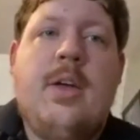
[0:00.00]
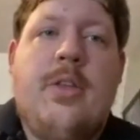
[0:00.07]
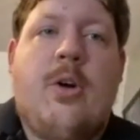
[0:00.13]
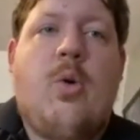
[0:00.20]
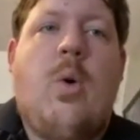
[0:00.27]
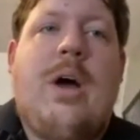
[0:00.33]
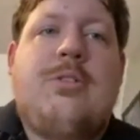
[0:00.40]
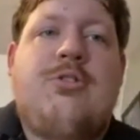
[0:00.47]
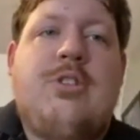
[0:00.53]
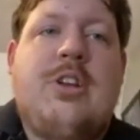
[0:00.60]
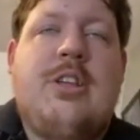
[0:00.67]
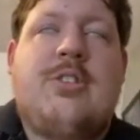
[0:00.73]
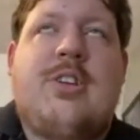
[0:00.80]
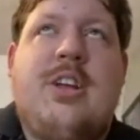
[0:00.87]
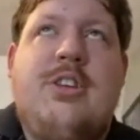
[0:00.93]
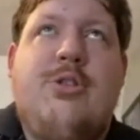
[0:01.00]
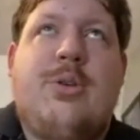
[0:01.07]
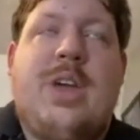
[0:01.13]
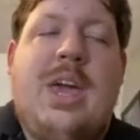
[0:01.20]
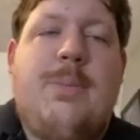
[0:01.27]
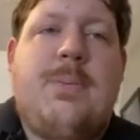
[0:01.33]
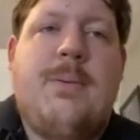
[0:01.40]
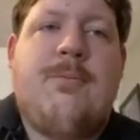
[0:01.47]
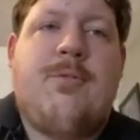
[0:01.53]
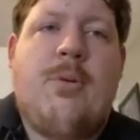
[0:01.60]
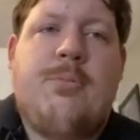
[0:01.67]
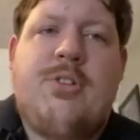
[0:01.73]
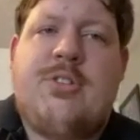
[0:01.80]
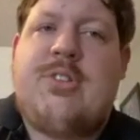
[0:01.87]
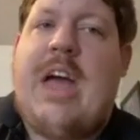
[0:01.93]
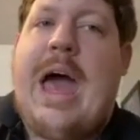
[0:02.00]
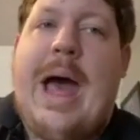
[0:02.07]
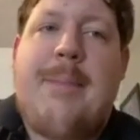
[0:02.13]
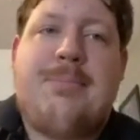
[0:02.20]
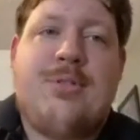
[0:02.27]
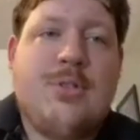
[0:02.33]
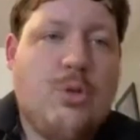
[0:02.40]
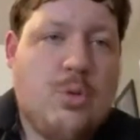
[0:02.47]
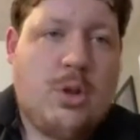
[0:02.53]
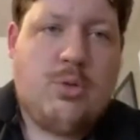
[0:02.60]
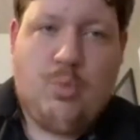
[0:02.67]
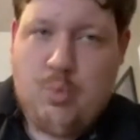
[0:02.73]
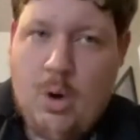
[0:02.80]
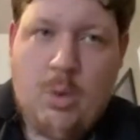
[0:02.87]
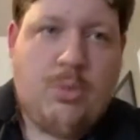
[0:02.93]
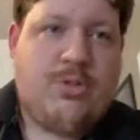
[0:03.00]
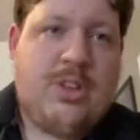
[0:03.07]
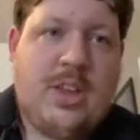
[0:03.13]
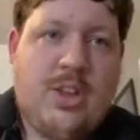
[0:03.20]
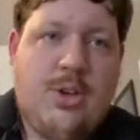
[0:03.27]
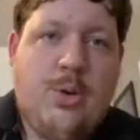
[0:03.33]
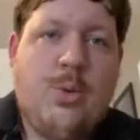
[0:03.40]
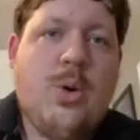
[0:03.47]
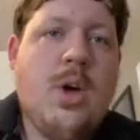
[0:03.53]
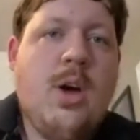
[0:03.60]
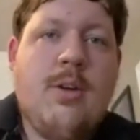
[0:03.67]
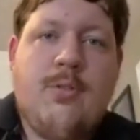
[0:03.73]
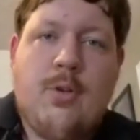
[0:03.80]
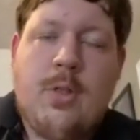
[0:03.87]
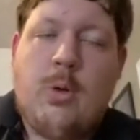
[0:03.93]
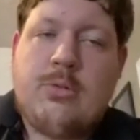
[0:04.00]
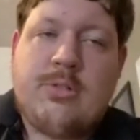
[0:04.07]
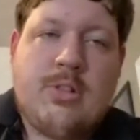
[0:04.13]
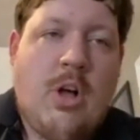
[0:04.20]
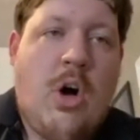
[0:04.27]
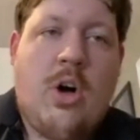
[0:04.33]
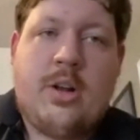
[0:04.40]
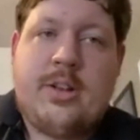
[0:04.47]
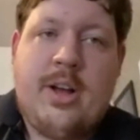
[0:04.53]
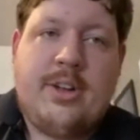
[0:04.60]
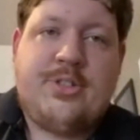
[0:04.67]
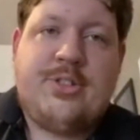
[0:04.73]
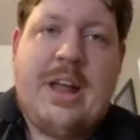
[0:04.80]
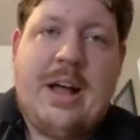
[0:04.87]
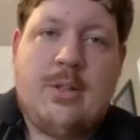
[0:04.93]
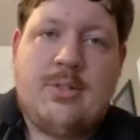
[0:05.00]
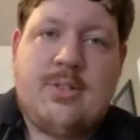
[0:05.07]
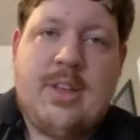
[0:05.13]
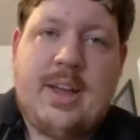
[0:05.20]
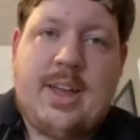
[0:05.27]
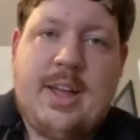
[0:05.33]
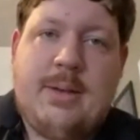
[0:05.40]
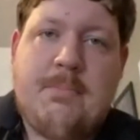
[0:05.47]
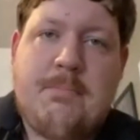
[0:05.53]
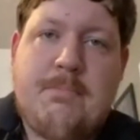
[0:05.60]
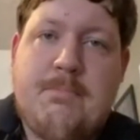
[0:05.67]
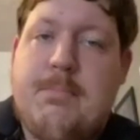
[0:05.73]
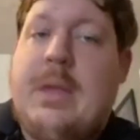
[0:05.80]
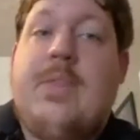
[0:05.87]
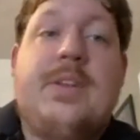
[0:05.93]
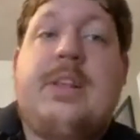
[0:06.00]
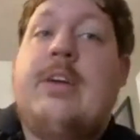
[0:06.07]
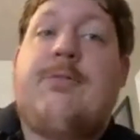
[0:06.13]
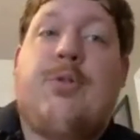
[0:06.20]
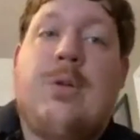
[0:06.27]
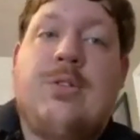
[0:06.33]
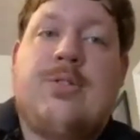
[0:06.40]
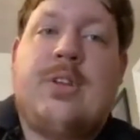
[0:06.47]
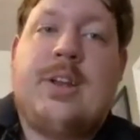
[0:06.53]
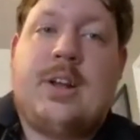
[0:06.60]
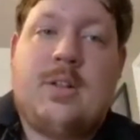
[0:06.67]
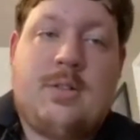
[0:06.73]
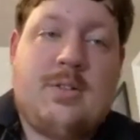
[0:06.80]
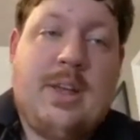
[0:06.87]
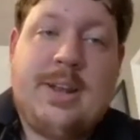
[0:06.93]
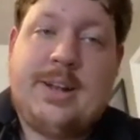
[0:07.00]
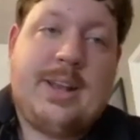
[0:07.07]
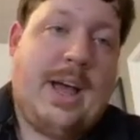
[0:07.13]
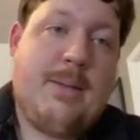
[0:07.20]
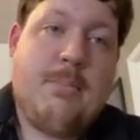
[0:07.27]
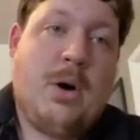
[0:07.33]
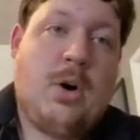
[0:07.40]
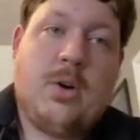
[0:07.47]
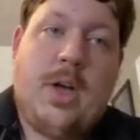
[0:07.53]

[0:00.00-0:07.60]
The question is, can you keep him from just absolutely roasting you for those long touchdowns that can be the difference in a tight ball